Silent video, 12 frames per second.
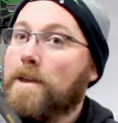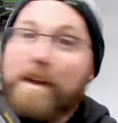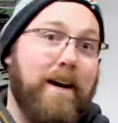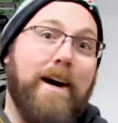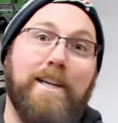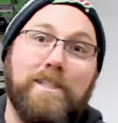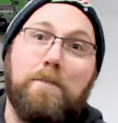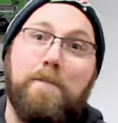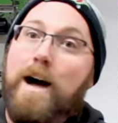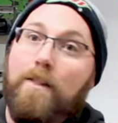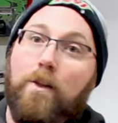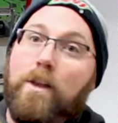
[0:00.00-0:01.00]
because I'm
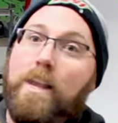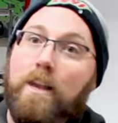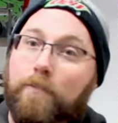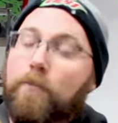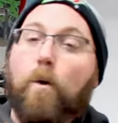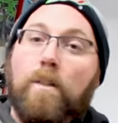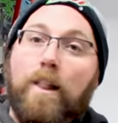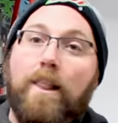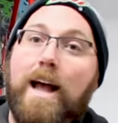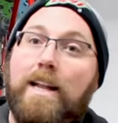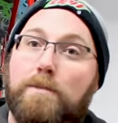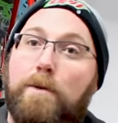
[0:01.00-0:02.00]
not looking for the
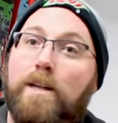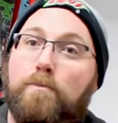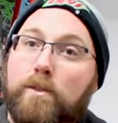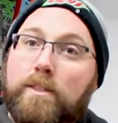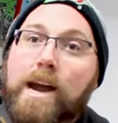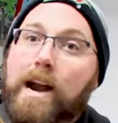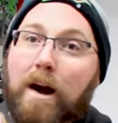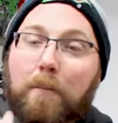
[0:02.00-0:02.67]
lightest possible tire.